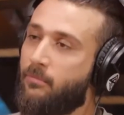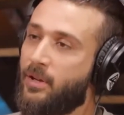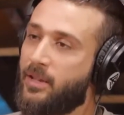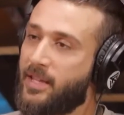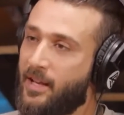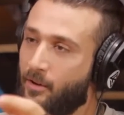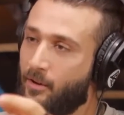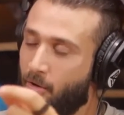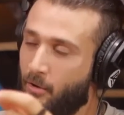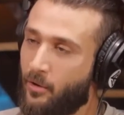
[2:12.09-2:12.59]
but
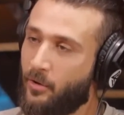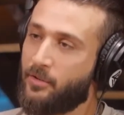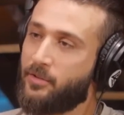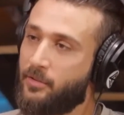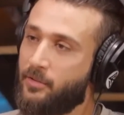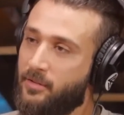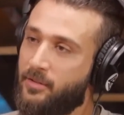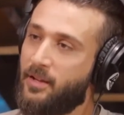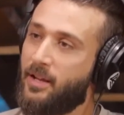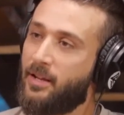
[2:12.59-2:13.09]
that
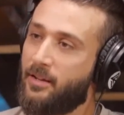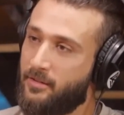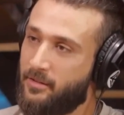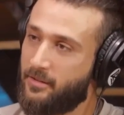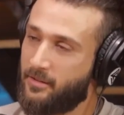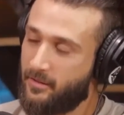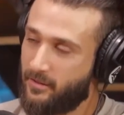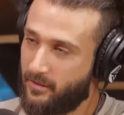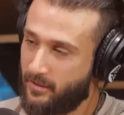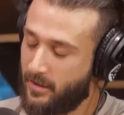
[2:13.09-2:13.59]
also
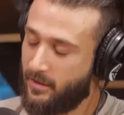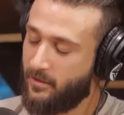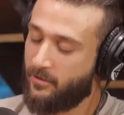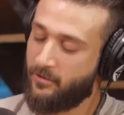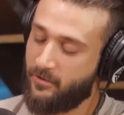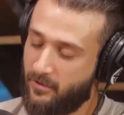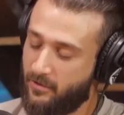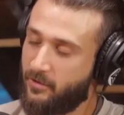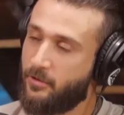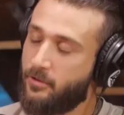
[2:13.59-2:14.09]
says
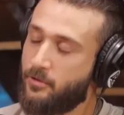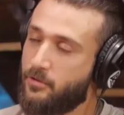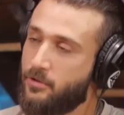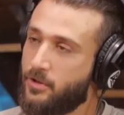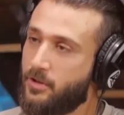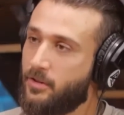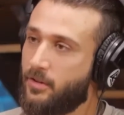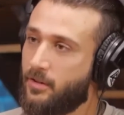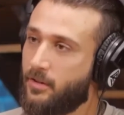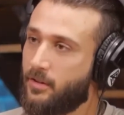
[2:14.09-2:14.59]
here's a
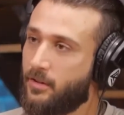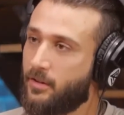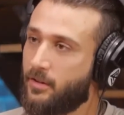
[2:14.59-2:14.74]
solution?